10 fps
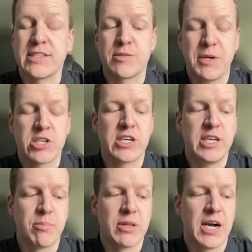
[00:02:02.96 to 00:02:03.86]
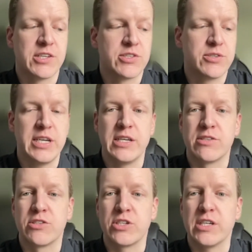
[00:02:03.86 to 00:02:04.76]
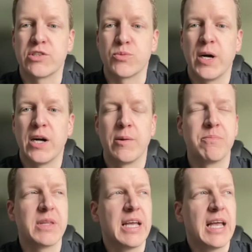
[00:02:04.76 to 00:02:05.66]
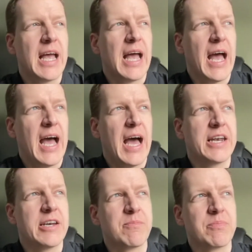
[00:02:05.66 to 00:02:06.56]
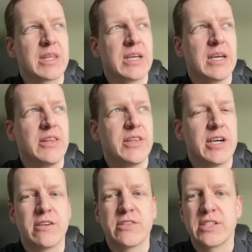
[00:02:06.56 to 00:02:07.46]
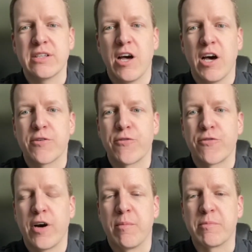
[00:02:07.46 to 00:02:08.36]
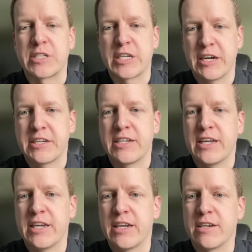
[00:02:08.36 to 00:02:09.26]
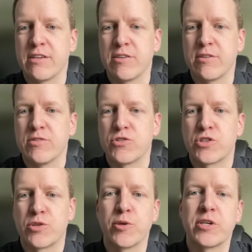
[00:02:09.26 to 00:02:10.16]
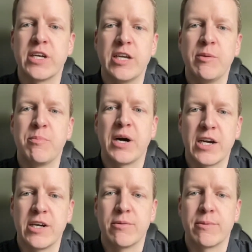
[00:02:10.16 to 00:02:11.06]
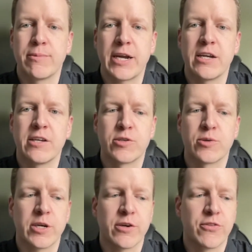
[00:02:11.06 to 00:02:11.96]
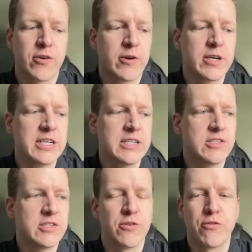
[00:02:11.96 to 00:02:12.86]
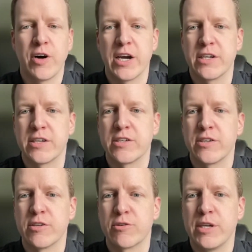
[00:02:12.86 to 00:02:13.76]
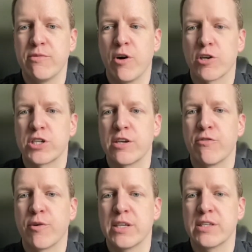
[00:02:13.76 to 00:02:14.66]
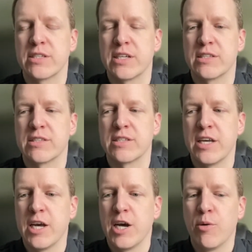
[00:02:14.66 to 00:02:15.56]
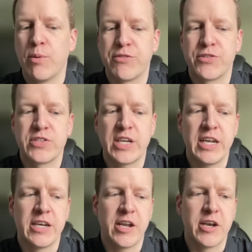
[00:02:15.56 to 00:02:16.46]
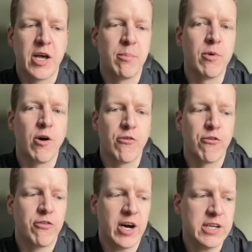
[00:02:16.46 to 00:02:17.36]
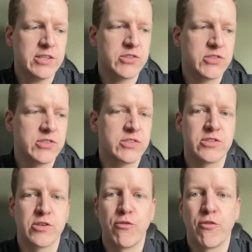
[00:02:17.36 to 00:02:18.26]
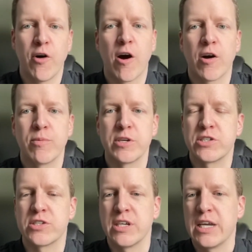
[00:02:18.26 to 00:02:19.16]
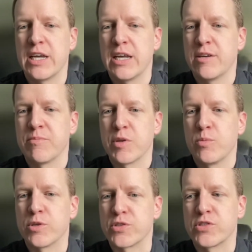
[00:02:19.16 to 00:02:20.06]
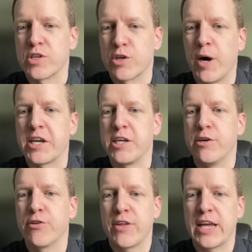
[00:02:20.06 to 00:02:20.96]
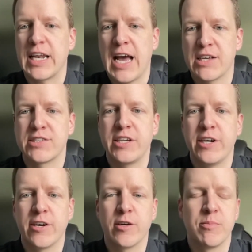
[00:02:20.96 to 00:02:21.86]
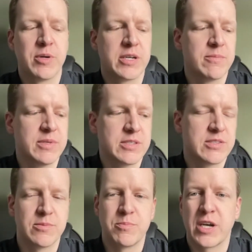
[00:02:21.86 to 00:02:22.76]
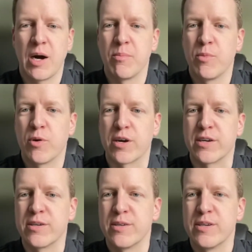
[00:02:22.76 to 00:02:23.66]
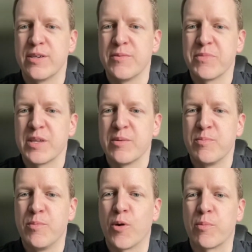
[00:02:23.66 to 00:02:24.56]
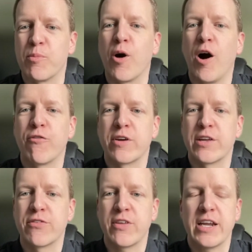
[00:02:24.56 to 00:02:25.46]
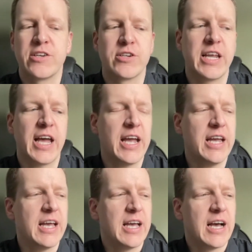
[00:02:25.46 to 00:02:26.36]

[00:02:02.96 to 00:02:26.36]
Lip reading: especially applies to ESG as well. And there's a lot of tightening scrutiny by regulatory authorities to fight greenwashing, for instance. We've seen a number of fines so far, which was quite a new thing last year, but it's become more and more often a thing today.